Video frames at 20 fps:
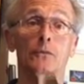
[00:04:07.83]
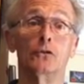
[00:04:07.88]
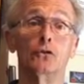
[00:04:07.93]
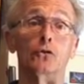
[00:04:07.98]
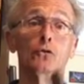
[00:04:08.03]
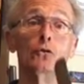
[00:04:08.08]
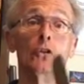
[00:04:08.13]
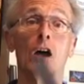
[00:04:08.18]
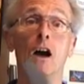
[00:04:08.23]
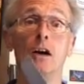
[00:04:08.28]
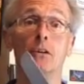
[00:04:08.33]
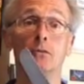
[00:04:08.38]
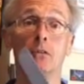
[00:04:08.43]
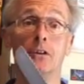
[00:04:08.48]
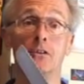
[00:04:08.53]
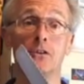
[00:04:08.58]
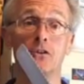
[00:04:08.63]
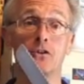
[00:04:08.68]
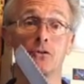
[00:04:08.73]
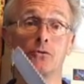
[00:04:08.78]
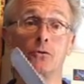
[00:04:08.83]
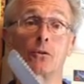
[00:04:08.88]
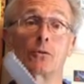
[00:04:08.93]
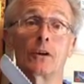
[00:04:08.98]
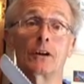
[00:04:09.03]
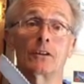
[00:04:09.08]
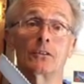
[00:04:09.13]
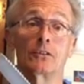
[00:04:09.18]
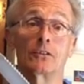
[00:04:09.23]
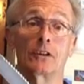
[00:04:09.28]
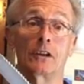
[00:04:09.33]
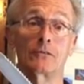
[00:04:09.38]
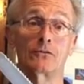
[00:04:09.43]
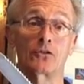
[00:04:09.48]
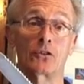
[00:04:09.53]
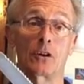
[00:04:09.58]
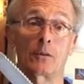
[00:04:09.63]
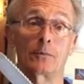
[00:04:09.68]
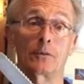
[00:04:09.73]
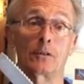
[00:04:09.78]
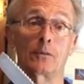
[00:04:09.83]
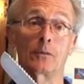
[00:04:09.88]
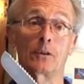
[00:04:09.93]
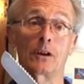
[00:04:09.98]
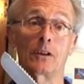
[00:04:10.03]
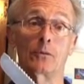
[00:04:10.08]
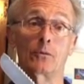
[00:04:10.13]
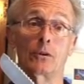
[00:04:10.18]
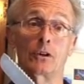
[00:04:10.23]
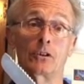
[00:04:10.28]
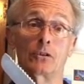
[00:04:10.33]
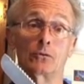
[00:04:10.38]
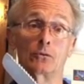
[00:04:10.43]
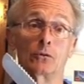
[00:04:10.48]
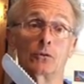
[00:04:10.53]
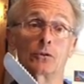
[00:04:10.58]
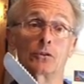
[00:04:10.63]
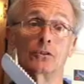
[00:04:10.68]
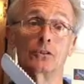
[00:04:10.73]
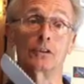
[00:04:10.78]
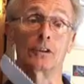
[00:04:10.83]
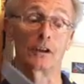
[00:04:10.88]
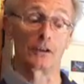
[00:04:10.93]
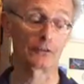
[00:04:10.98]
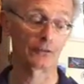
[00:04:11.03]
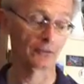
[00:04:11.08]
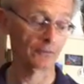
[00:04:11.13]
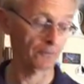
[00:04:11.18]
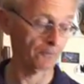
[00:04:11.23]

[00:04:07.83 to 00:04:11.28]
Do not run this through a regular knife sharpener, by the way. You'll ruin your knife.